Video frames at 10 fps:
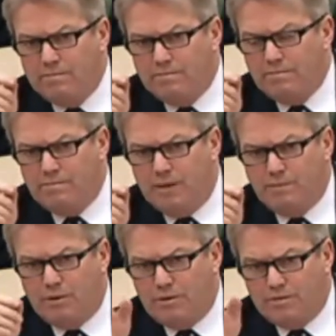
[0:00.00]

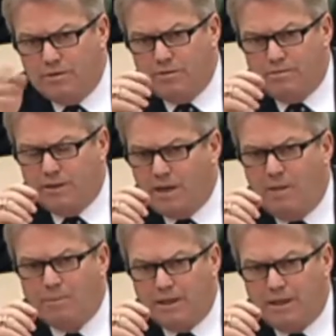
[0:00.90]
member of the
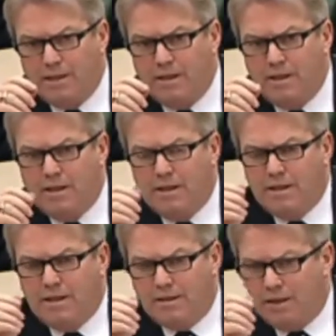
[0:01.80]
company,
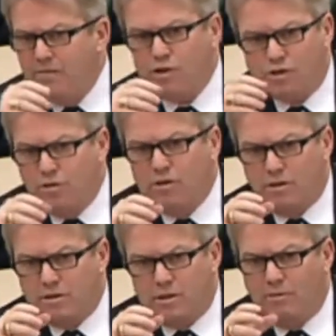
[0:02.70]
they've assured
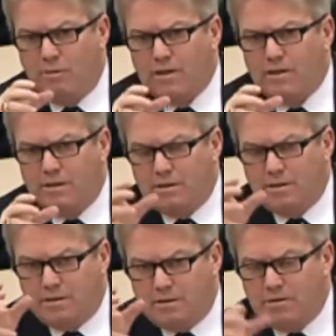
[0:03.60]
us that what
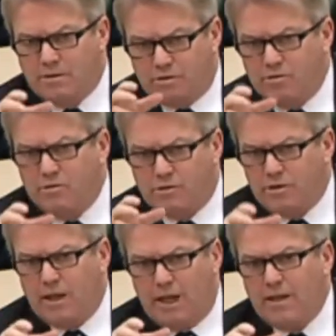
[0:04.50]
the students are
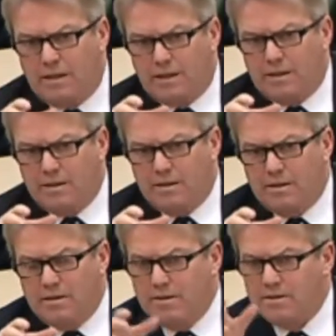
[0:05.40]
getting
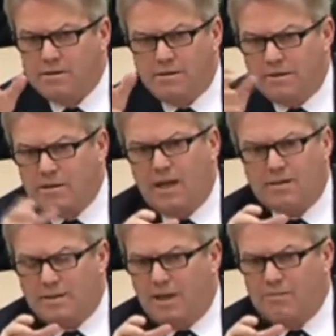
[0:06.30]
is the exact
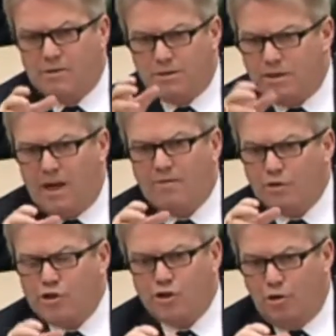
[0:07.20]
same as the
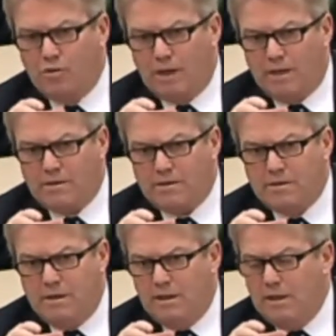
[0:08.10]
average Joe gets,
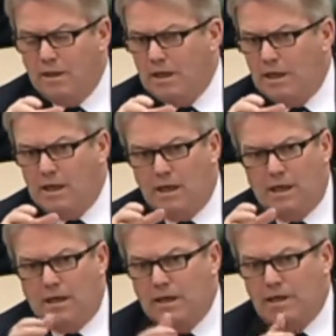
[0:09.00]

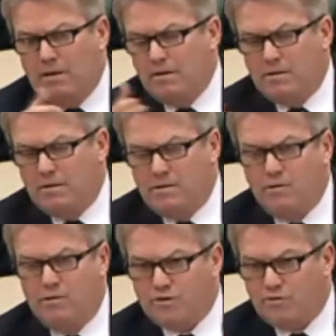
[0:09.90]

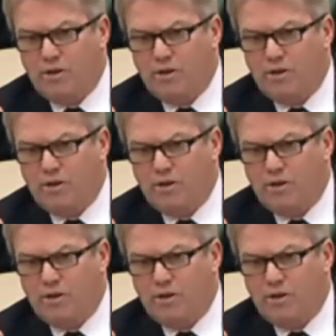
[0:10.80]
that's free of